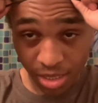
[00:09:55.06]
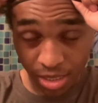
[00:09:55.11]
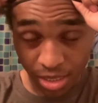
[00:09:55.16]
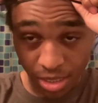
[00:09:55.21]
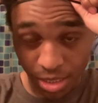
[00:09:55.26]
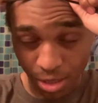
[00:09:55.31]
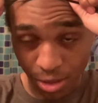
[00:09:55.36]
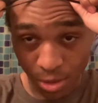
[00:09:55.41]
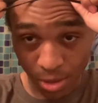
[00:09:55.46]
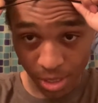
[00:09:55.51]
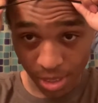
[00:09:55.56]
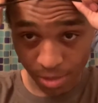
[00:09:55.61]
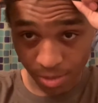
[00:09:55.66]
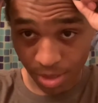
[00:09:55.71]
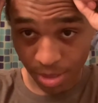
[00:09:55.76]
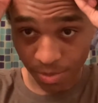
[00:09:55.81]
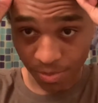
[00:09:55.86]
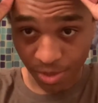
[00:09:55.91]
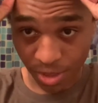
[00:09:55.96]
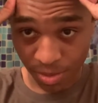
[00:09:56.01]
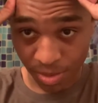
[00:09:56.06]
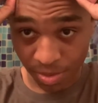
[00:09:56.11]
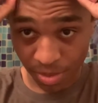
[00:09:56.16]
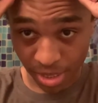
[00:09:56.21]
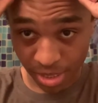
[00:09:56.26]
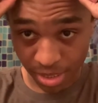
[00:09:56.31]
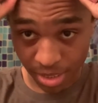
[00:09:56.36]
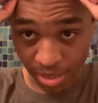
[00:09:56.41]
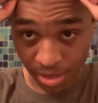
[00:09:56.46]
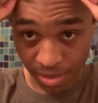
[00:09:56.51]
Of course, when I'm filming
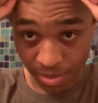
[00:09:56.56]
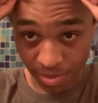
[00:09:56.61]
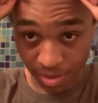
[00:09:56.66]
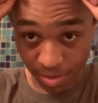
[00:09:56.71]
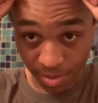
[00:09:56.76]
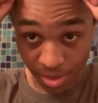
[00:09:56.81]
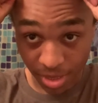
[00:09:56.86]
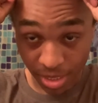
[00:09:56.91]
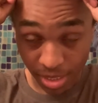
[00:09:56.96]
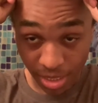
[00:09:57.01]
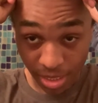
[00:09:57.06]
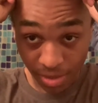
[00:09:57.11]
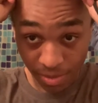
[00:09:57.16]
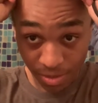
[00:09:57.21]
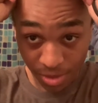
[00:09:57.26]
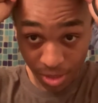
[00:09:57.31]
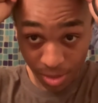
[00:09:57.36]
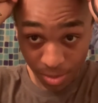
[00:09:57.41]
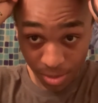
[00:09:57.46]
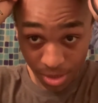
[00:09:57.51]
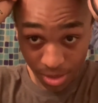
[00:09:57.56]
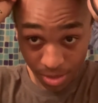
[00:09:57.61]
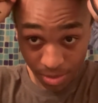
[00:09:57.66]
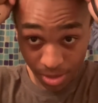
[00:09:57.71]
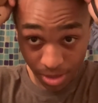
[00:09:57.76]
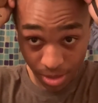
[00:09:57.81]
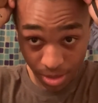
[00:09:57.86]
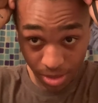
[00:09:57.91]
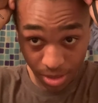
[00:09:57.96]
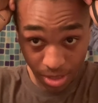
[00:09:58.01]
myself, I'm gonna have trouble doing
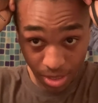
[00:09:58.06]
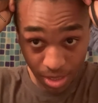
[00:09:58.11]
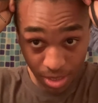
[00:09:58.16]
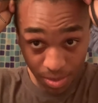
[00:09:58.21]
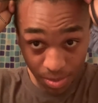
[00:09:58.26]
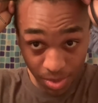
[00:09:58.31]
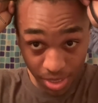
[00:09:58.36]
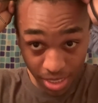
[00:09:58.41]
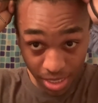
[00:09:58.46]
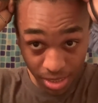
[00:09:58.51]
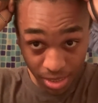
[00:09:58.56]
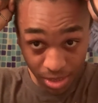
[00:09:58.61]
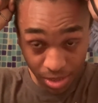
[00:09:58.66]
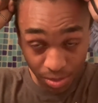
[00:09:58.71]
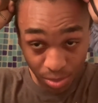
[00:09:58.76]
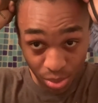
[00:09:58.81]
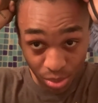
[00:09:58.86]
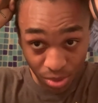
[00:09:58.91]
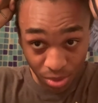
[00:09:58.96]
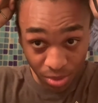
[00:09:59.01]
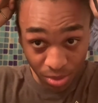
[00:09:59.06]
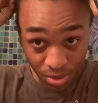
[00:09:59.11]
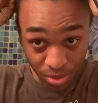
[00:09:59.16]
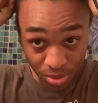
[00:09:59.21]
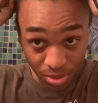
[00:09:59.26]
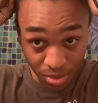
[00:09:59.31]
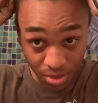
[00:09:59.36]
it. Yeah, just pull.